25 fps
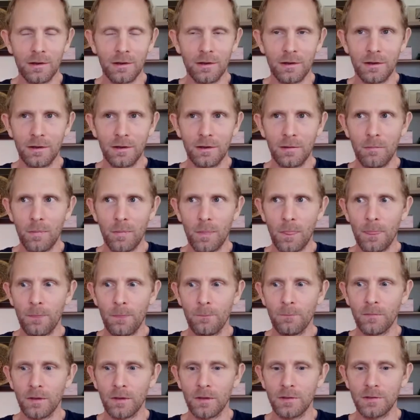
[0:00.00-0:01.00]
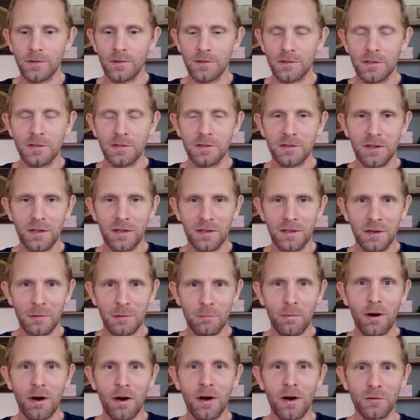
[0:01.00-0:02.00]
in
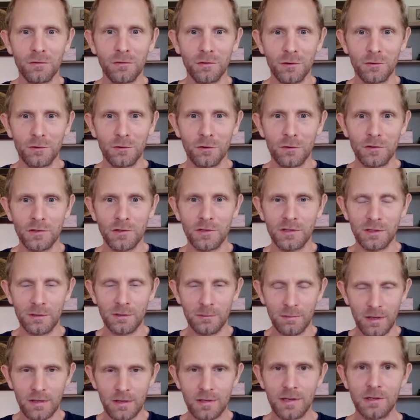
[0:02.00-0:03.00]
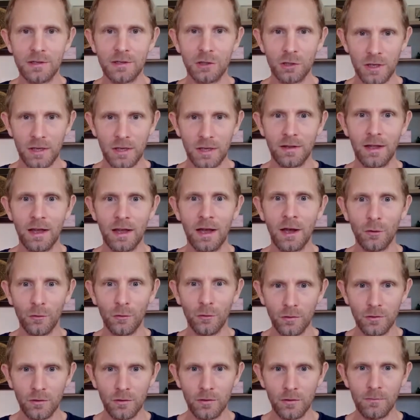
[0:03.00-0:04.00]
their part of the nervous system that has shut
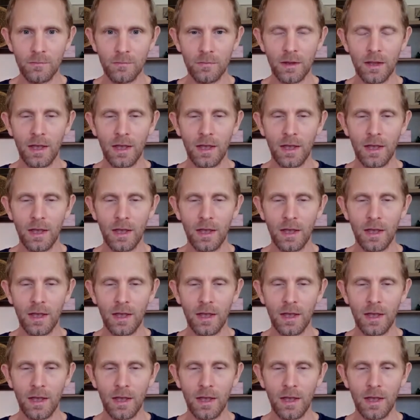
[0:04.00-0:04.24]
down,